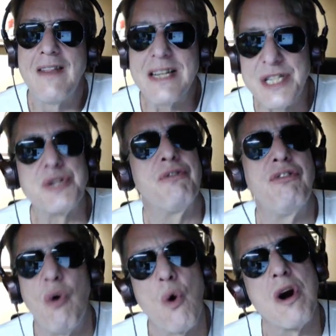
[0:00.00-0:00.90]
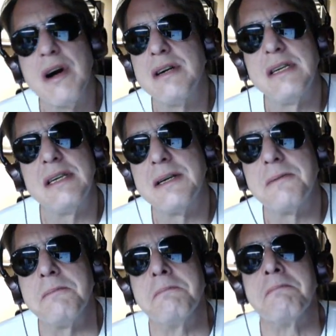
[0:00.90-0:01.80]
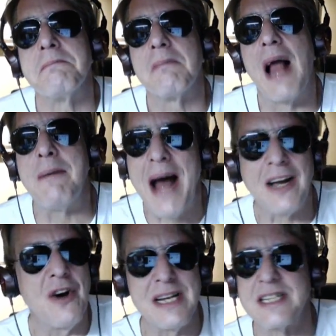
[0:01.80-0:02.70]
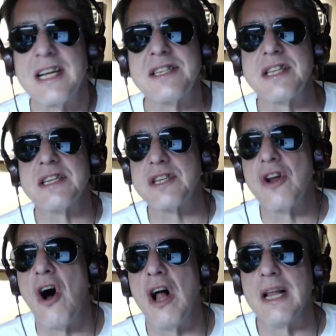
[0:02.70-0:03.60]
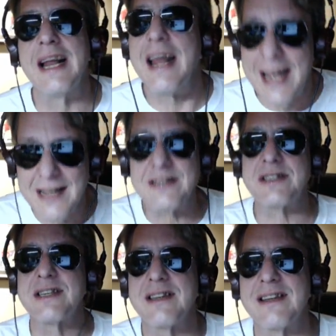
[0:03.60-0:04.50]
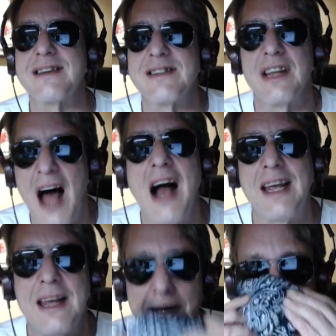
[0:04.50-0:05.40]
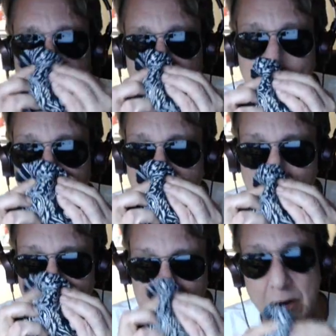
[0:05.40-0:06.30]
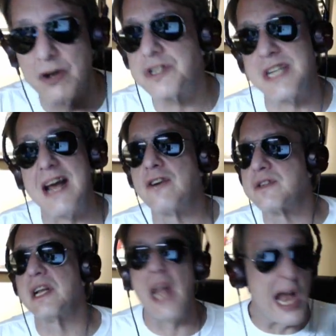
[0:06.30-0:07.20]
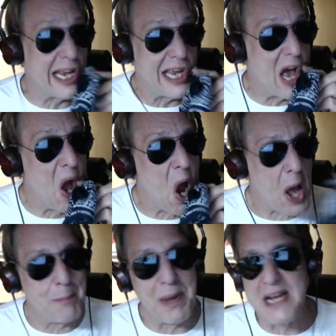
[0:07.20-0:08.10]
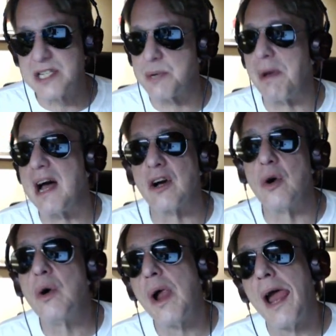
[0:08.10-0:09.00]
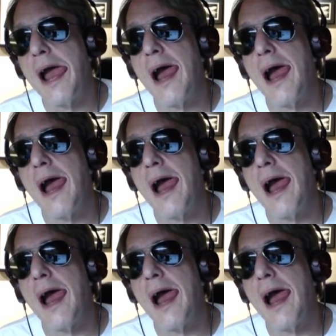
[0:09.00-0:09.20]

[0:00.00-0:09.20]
This is a four. I'm not going to diss this at all. It is Dalakia, you know, your standard Dalakia-based tobacco.